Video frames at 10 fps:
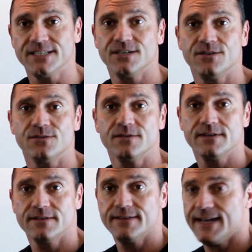to
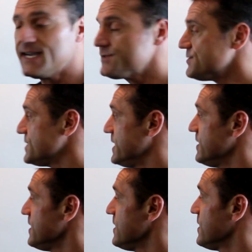
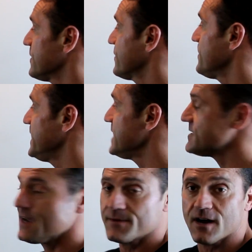estrogen from an
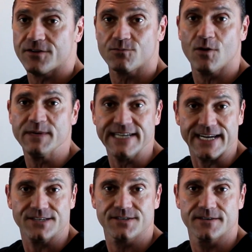enzyme called
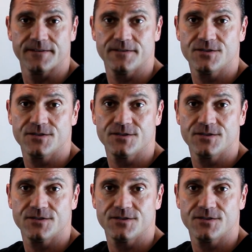aromatase.